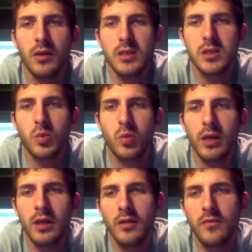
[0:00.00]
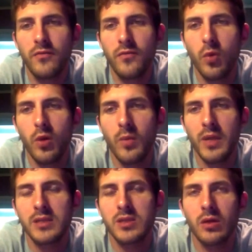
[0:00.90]
It is 24
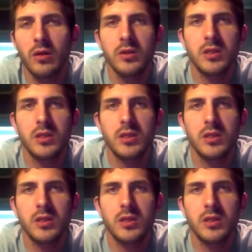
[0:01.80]
minutes long,